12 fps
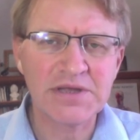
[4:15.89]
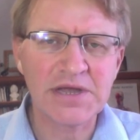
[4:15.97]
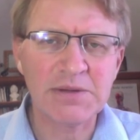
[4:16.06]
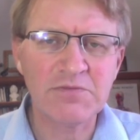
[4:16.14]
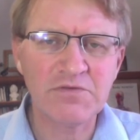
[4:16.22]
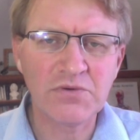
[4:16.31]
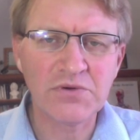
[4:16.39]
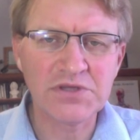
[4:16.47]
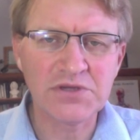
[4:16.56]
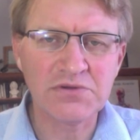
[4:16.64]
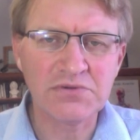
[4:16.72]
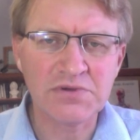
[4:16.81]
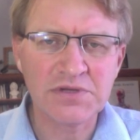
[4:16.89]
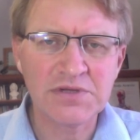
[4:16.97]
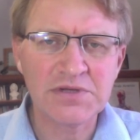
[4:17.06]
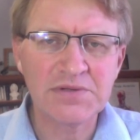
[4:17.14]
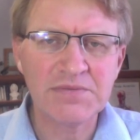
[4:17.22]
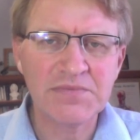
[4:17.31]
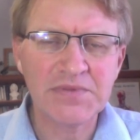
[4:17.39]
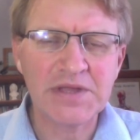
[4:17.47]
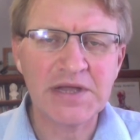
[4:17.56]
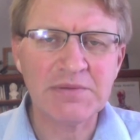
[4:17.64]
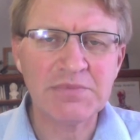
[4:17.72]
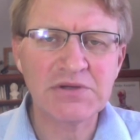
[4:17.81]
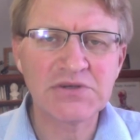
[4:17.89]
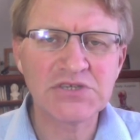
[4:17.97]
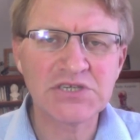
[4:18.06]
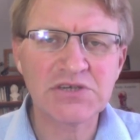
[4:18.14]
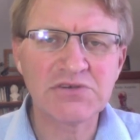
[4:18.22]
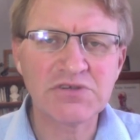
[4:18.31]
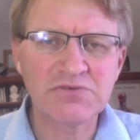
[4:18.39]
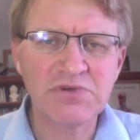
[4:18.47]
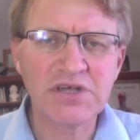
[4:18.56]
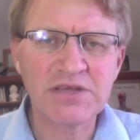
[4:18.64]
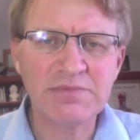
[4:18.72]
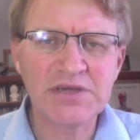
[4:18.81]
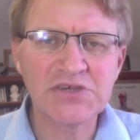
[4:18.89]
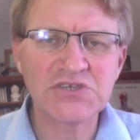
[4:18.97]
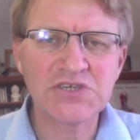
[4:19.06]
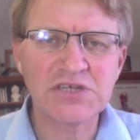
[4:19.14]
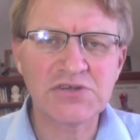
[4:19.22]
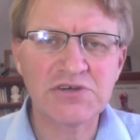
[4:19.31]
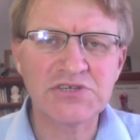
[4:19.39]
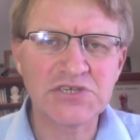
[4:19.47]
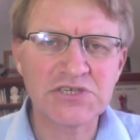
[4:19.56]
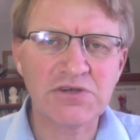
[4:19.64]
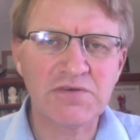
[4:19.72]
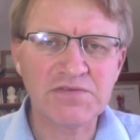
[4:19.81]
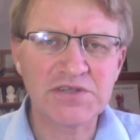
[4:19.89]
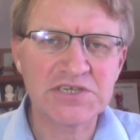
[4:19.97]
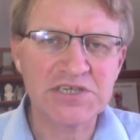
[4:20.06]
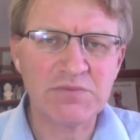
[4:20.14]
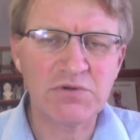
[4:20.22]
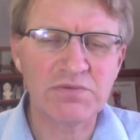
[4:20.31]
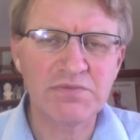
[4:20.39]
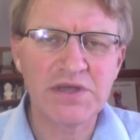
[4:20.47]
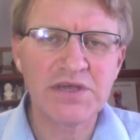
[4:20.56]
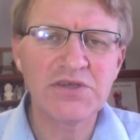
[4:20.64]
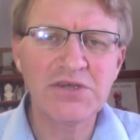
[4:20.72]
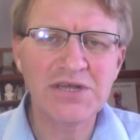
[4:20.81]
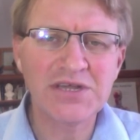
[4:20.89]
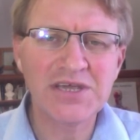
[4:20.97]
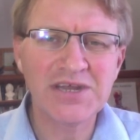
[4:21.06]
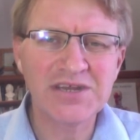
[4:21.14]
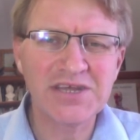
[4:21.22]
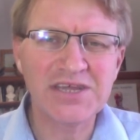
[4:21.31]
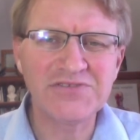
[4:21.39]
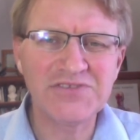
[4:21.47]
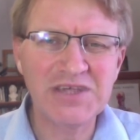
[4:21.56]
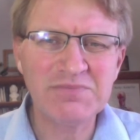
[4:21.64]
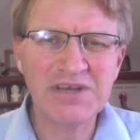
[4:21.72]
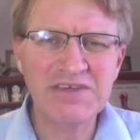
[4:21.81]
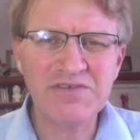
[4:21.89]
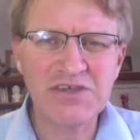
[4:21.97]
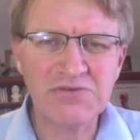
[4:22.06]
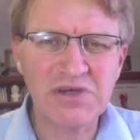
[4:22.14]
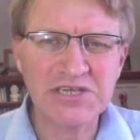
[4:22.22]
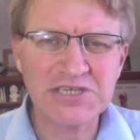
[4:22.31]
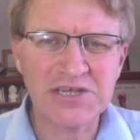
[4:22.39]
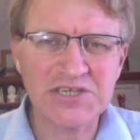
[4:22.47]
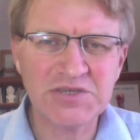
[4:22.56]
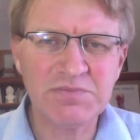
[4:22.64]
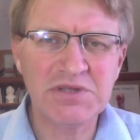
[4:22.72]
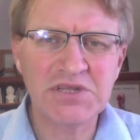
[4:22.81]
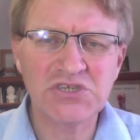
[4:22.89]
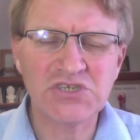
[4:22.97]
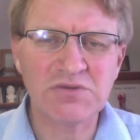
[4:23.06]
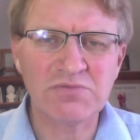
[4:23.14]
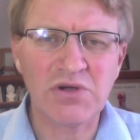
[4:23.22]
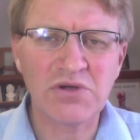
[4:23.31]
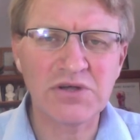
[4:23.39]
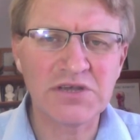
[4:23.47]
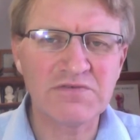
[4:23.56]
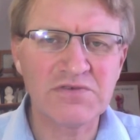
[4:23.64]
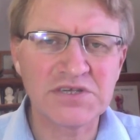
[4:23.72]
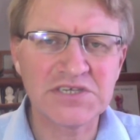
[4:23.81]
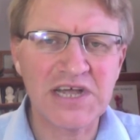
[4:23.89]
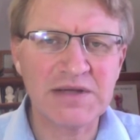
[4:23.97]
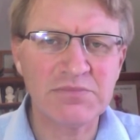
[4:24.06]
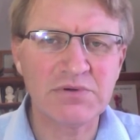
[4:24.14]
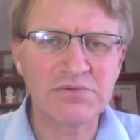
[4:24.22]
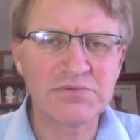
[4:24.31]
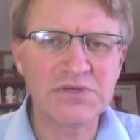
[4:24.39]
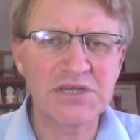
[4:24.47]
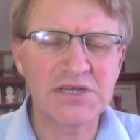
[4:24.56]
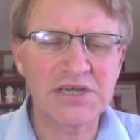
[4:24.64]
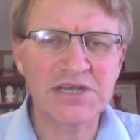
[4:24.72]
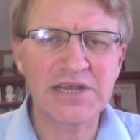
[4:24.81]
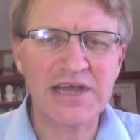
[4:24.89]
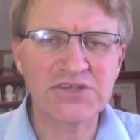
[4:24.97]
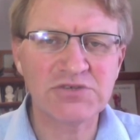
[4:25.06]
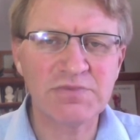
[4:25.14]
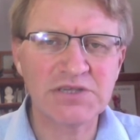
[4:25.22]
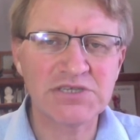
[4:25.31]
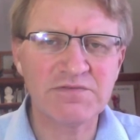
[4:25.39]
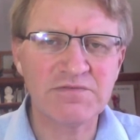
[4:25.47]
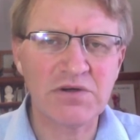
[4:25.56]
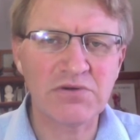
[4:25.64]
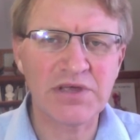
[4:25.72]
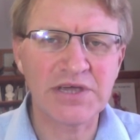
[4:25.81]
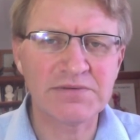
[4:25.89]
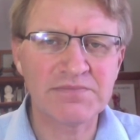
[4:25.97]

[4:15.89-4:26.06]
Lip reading: for you because it's going to really make your skin nice and soft and supple. You're going to get it in deep leafy greens like spinach and broccoli, for example. You're going to get large amounts of folate.